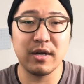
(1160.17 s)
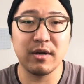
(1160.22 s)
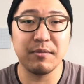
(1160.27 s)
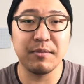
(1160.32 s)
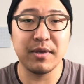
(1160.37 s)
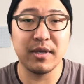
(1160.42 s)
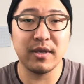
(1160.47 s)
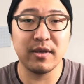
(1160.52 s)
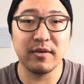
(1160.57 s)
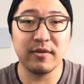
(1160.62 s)

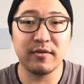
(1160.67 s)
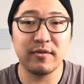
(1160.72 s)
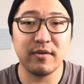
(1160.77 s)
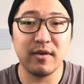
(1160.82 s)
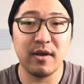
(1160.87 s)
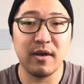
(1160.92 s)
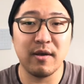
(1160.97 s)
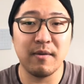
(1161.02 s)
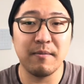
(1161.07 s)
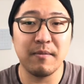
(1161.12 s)
because
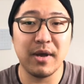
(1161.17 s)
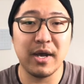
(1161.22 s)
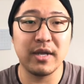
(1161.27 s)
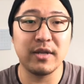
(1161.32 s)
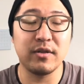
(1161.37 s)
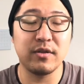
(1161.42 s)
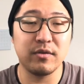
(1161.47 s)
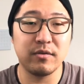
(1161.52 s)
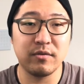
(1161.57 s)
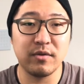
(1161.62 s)
I
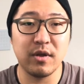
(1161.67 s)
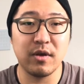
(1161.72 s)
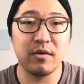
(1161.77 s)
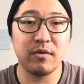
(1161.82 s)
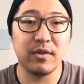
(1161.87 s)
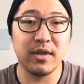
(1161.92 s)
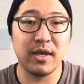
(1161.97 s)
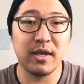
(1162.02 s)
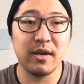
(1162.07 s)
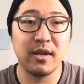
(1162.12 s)
do
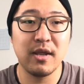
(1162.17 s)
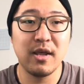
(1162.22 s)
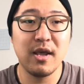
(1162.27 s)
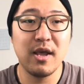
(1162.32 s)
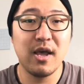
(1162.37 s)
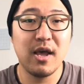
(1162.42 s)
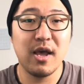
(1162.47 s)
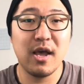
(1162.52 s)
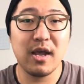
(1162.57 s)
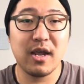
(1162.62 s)
know that
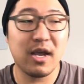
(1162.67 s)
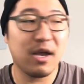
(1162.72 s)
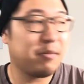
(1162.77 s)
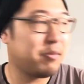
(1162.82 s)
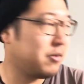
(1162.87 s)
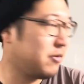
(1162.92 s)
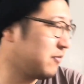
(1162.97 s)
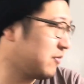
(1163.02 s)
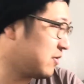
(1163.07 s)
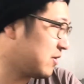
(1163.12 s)
a
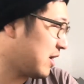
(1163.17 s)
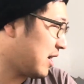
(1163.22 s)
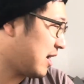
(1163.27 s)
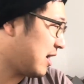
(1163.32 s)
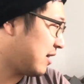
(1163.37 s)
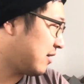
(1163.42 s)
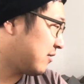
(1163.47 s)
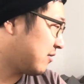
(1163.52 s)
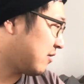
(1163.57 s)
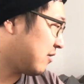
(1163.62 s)
couple of you
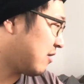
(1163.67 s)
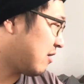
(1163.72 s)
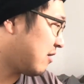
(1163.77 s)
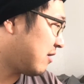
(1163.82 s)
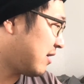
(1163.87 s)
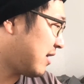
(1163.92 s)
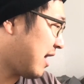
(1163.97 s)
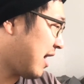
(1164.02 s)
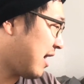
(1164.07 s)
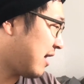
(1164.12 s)
guys are
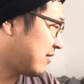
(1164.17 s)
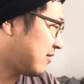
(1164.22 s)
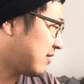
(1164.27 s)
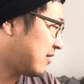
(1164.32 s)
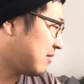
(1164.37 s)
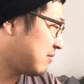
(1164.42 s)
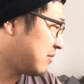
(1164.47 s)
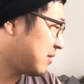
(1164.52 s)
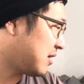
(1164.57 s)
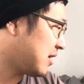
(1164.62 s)
already
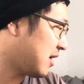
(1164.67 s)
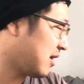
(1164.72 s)
asking me.